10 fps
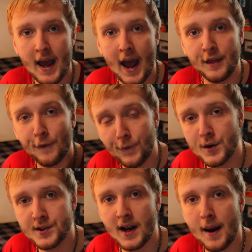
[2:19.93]
And the
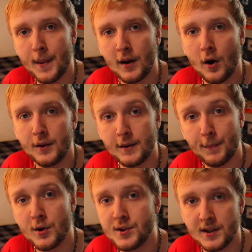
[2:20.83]
first time I called, the
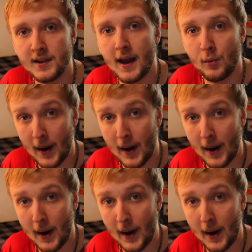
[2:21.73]
person that